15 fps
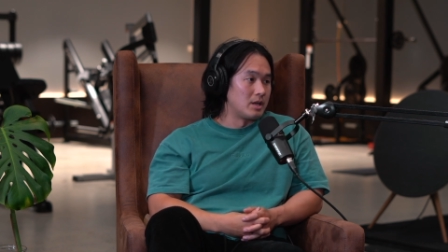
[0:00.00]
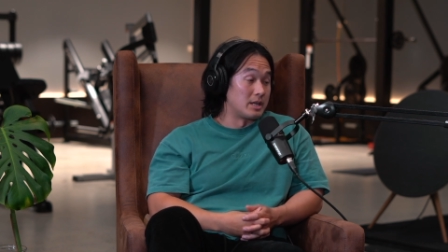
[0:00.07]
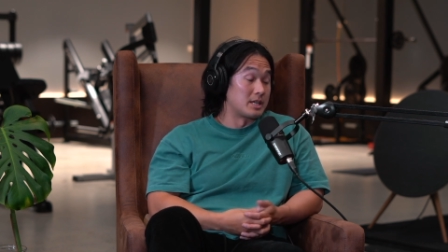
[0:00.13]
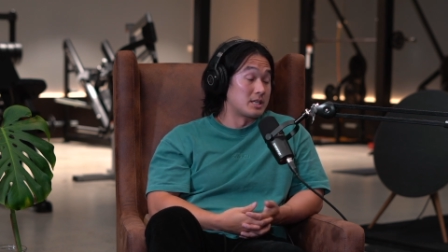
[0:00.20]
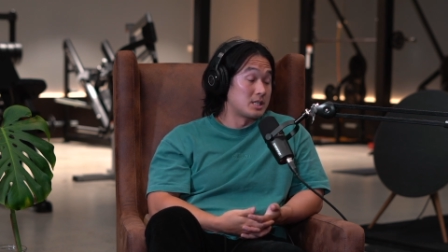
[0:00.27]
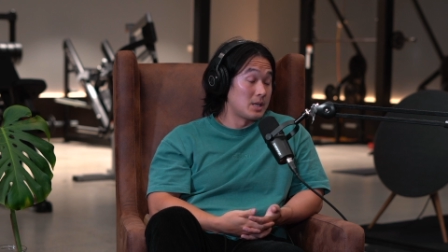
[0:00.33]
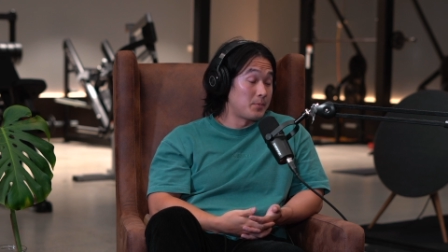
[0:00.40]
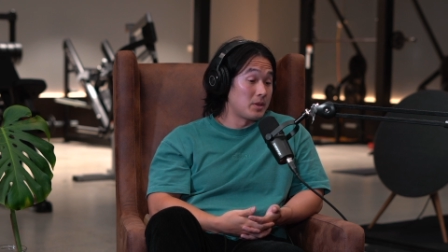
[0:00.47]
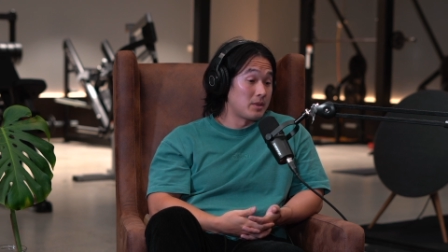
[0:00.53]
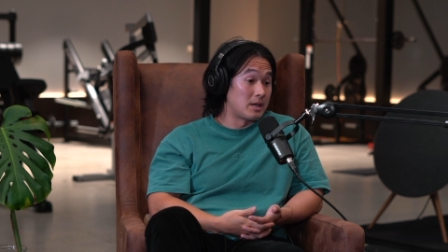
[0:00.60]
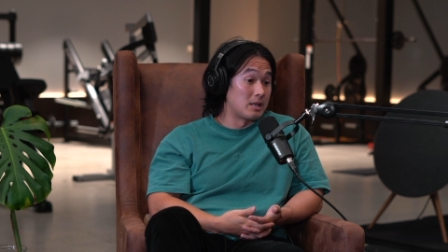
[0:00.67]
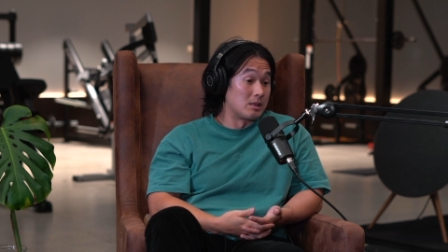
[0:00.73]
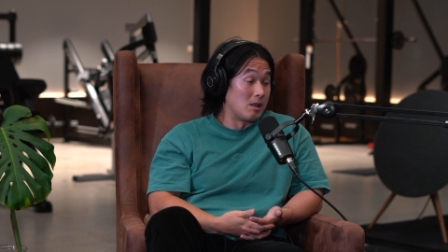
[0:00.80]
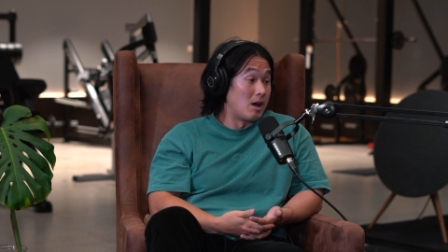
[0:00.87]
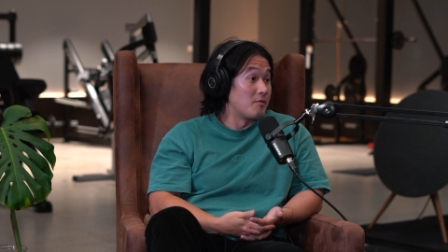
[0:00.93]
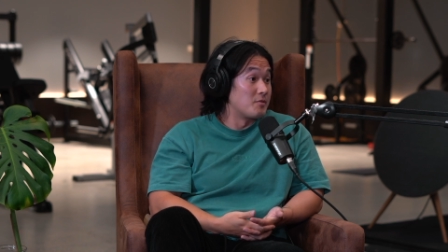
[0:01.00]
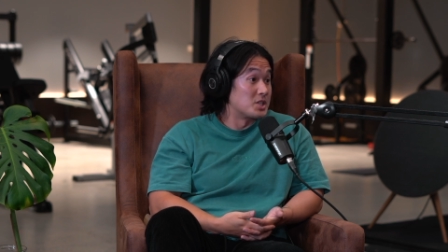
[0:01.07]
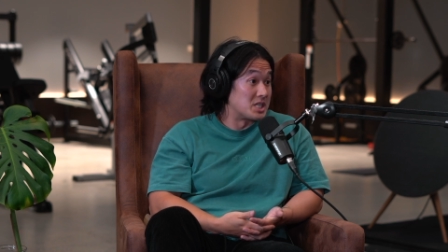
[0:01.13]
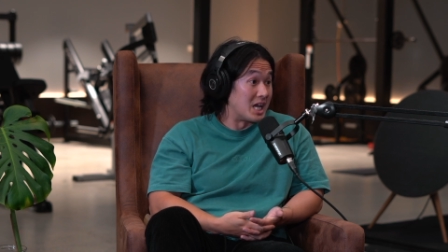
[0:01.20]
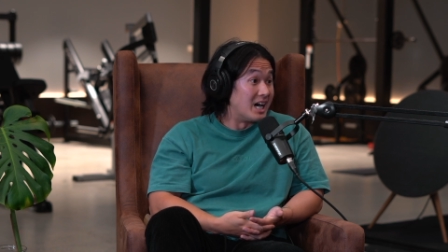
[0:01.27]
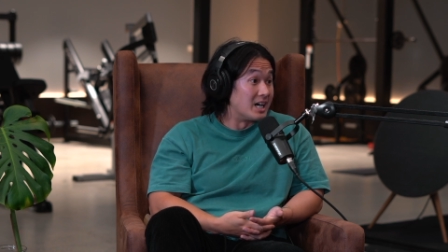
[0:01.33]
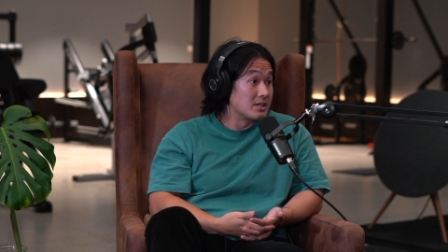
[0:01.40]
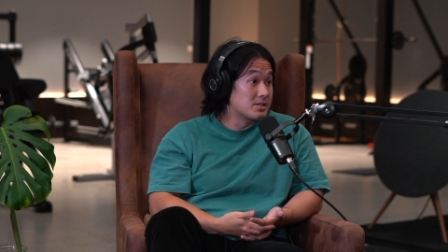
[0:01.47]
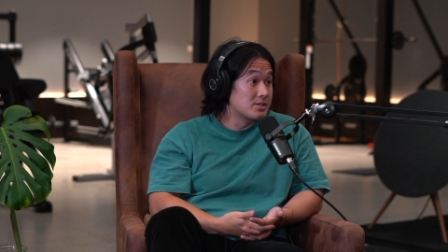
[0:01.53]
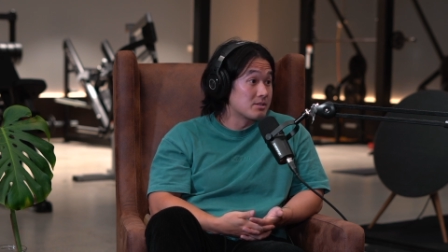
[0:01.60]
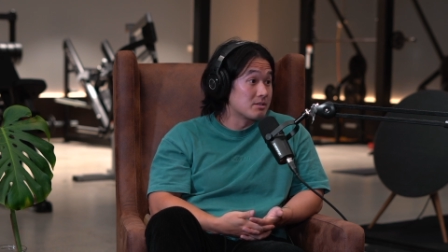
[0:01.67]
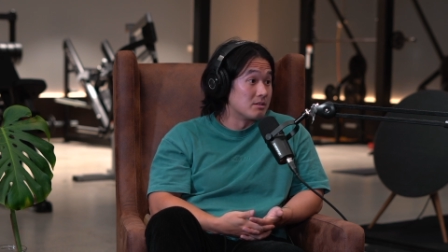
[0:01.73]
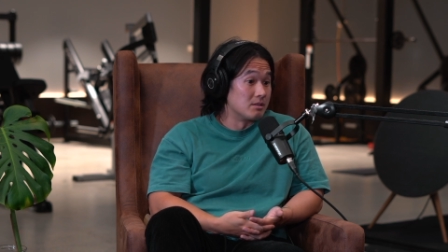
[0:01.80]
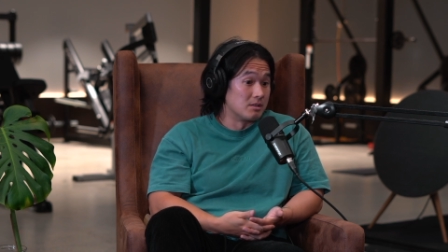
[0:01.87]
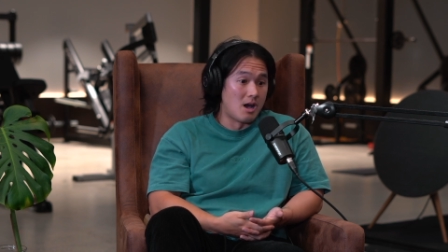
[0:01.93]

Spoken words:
And accepting that life sucks.